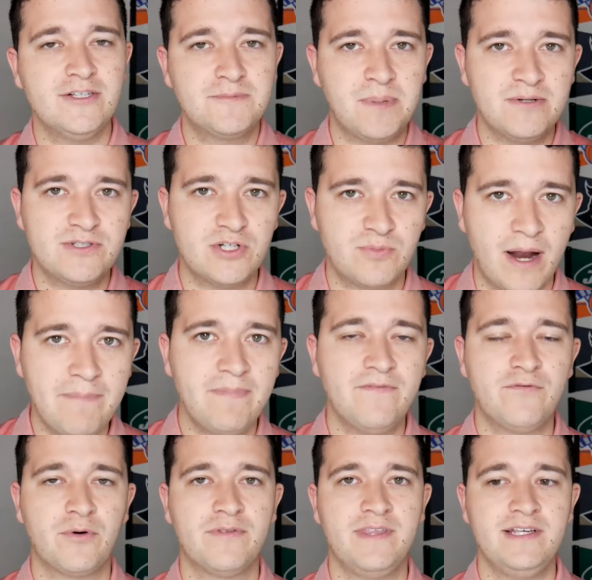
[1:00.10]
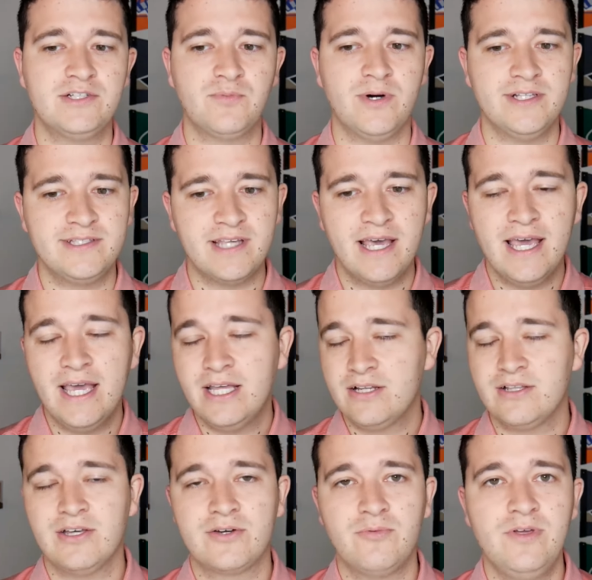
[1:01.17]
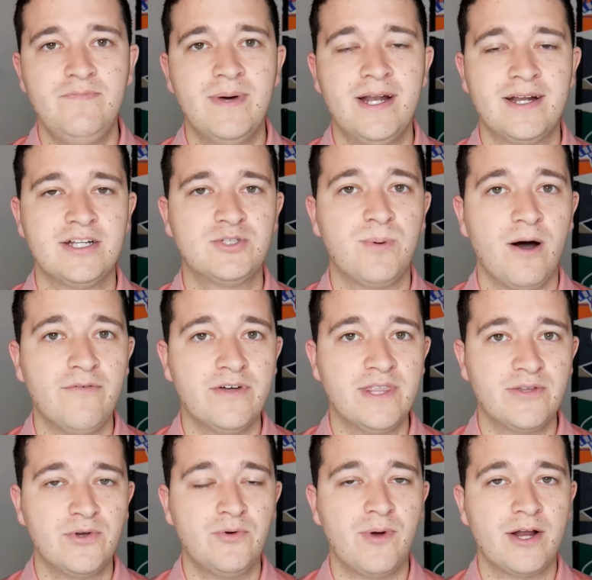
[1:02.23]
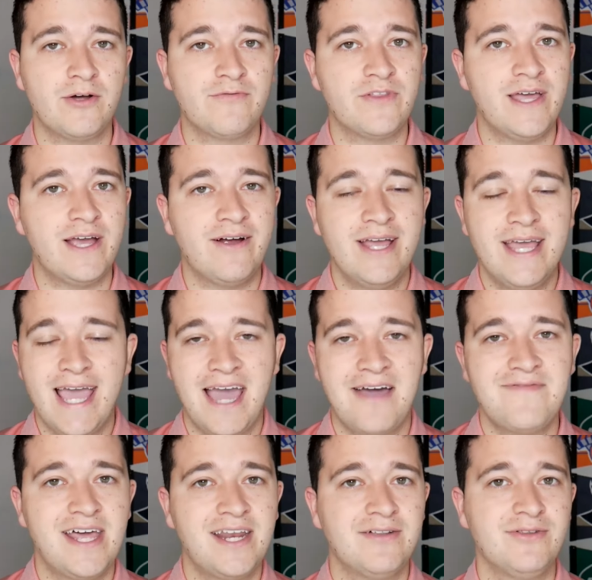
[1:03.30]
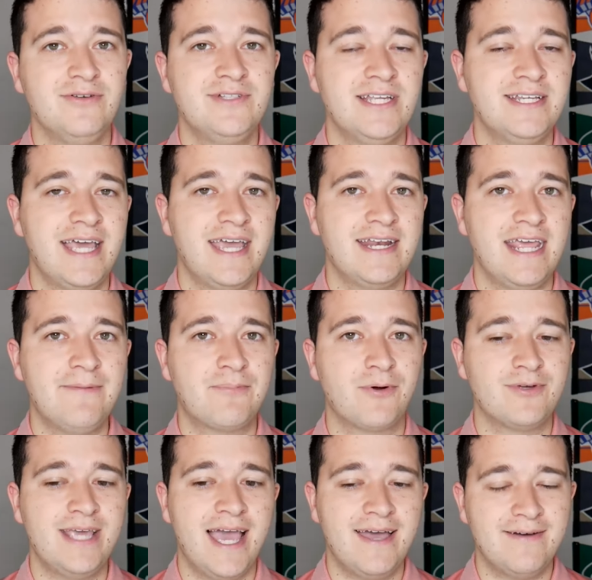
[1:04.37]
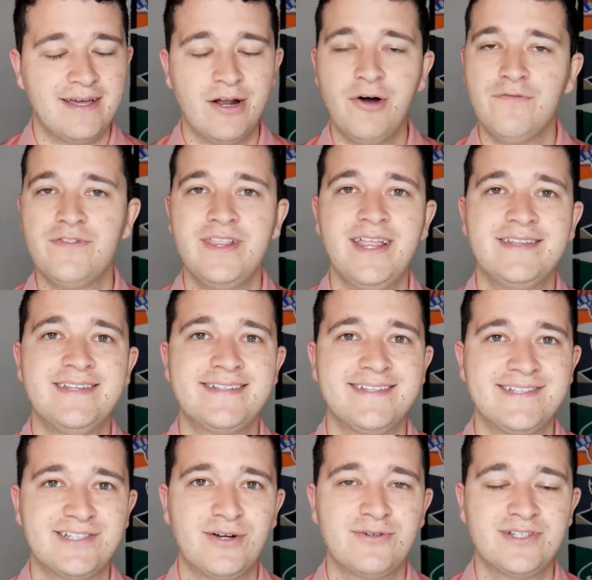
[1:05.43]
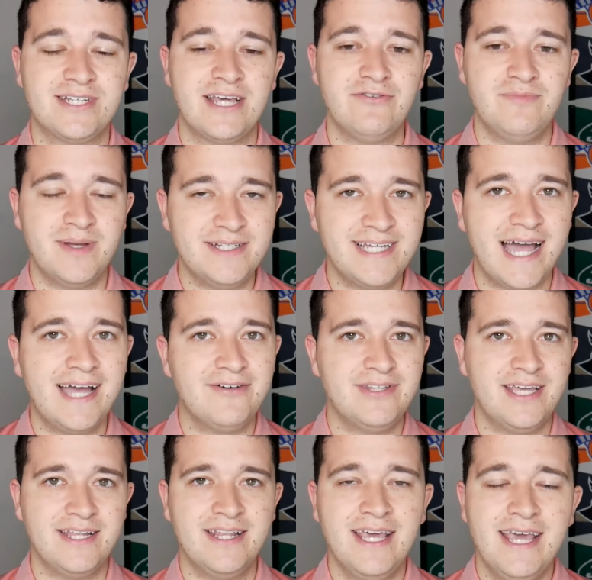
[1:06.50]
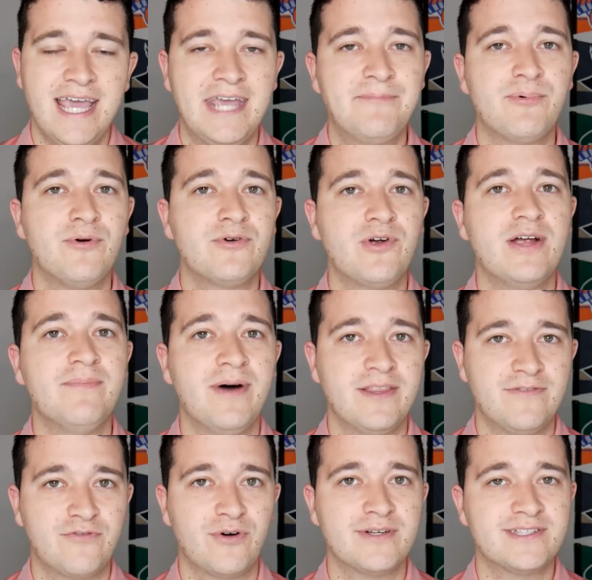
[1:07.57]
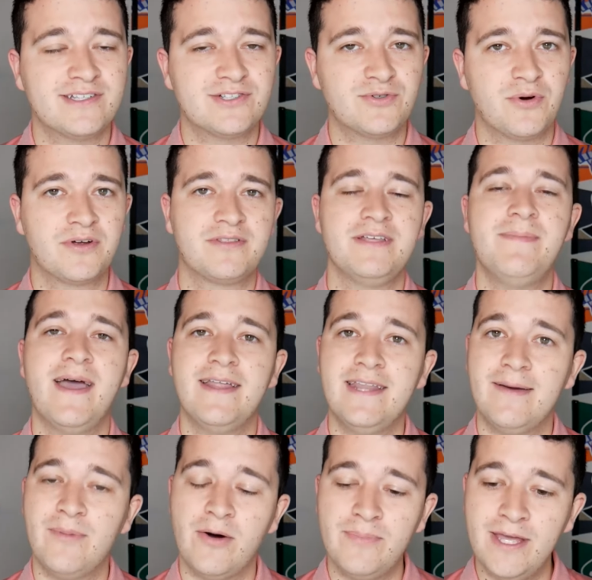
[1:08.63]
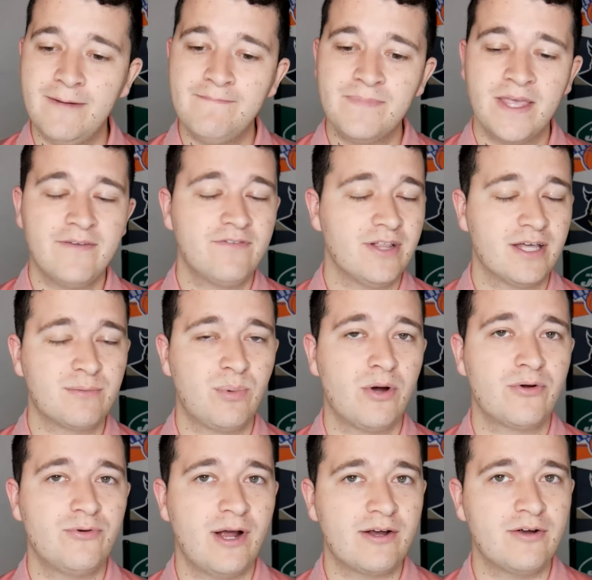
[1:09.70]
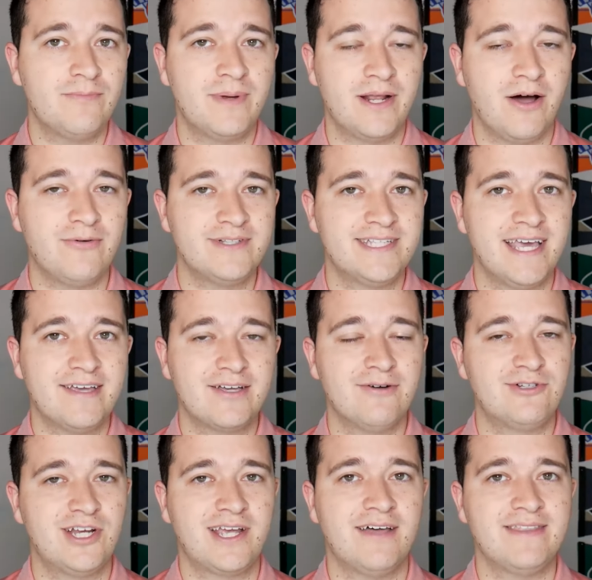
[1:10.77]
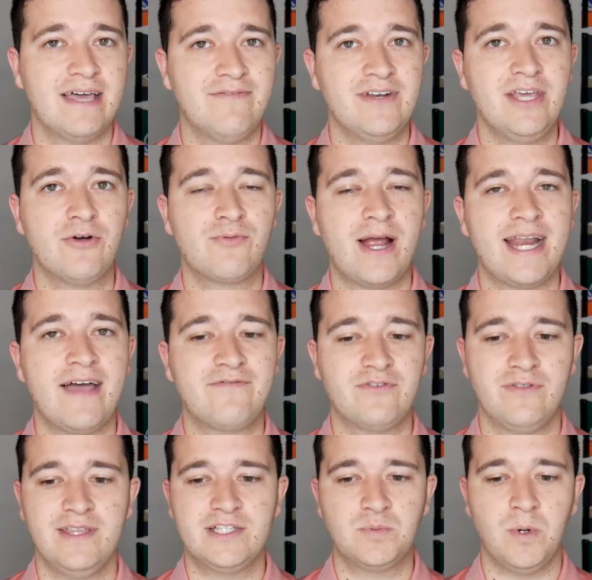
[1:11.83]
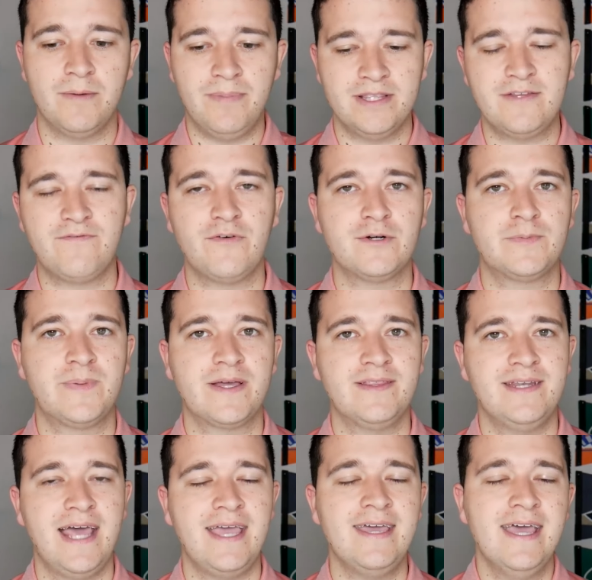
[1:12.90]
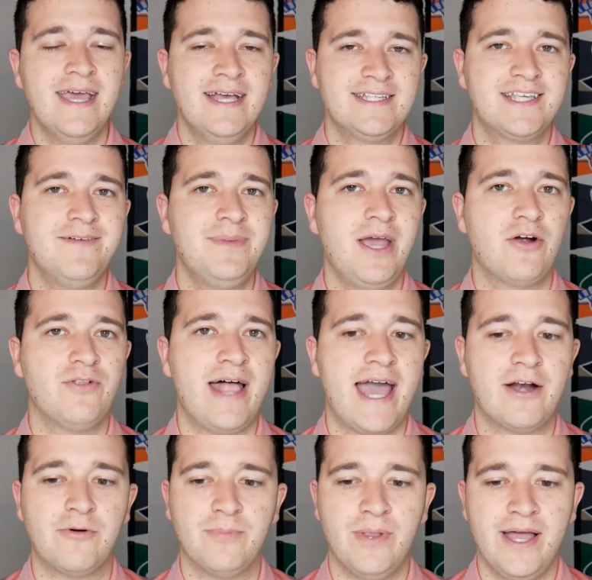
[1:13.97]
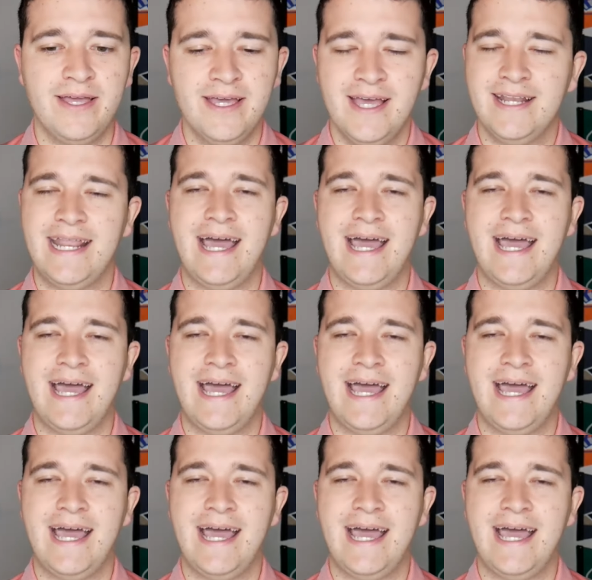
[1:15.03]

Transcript: videos posted right before these ones. Look, we've been on a 12-3 run over there. Haven't had a losing day in April yet, and hopefully that doesn't start today. We've been dialed in. April, great month for us historically betting MLB. Feel like a broken record, but I always say it. Go check out that video right after this one. But the first pick of the day, it's going to be our ladder play.